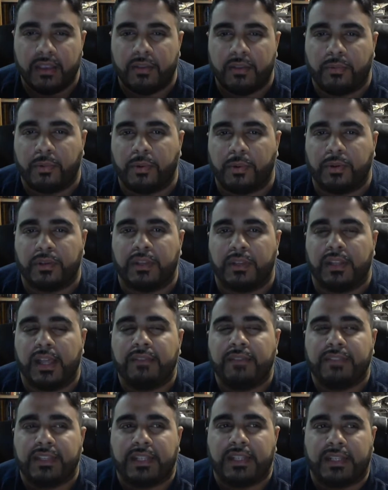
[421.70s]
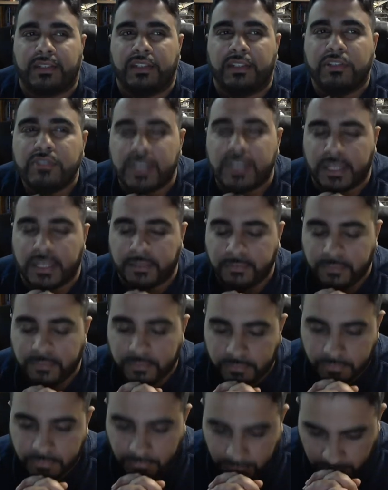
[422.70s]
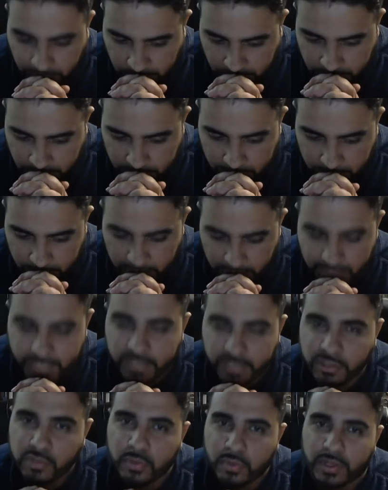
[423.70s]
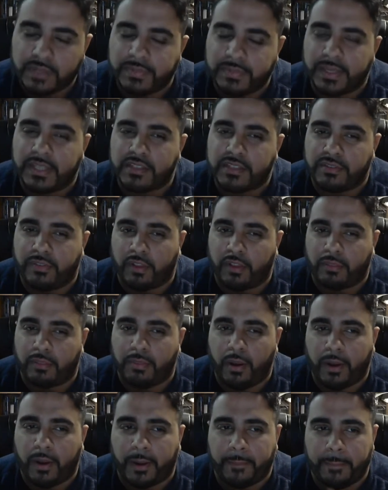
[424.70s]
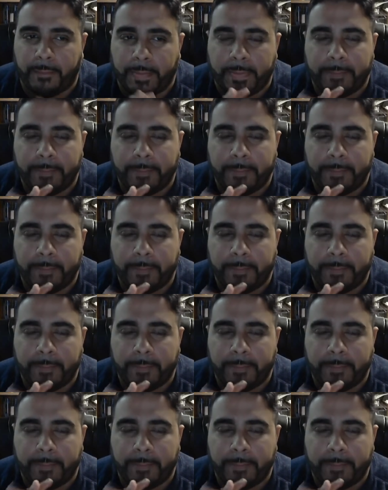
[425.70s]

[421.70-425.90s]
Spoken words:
would love it and use it. Here's where it begins to fall apart.